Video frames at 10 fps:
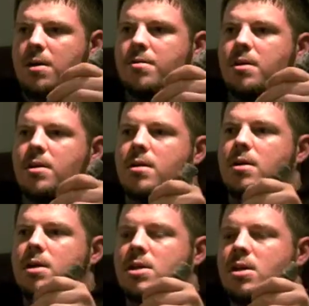I think.
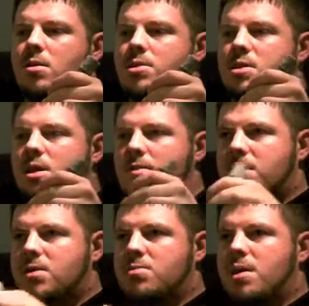You know, just think of
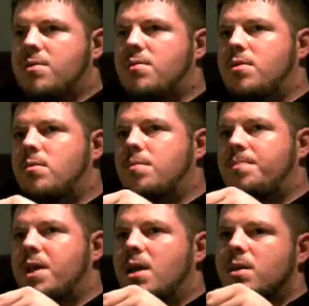it this way. If
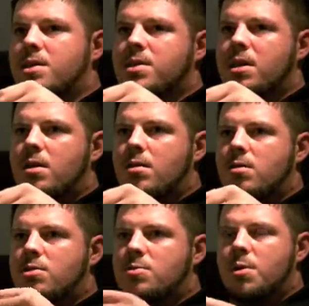let's say
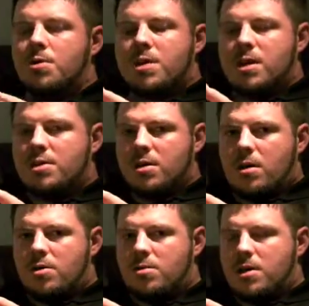you smoke 10
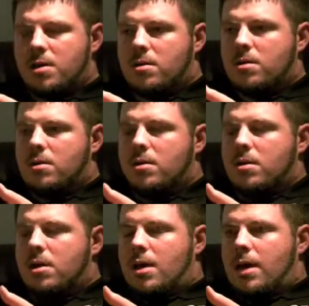cigars a week,
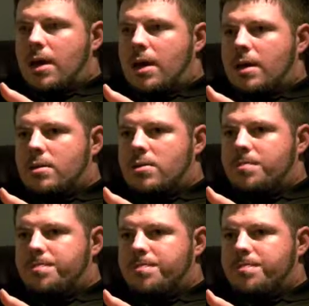and